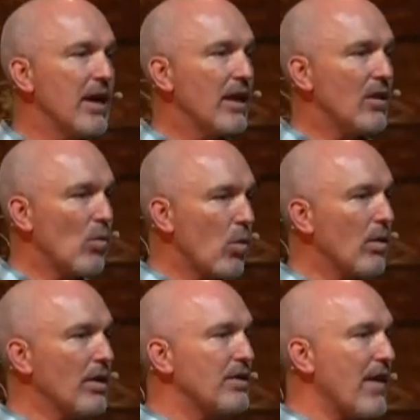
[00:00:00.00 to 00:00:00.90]
the
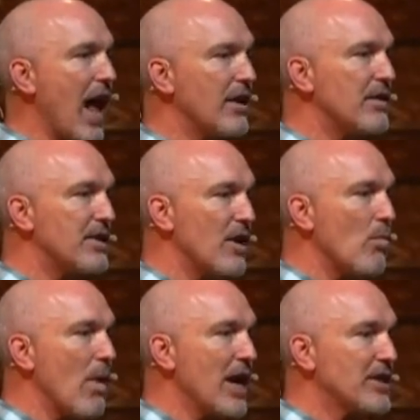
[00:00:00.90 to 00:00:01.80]
world's values so
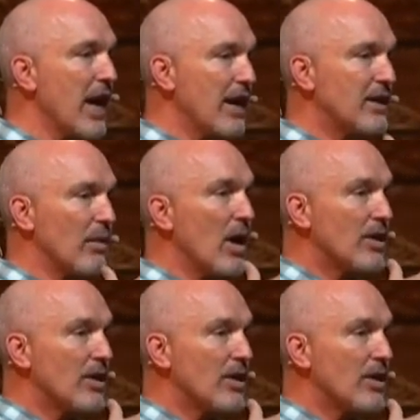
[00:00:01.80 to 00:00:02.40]
much to,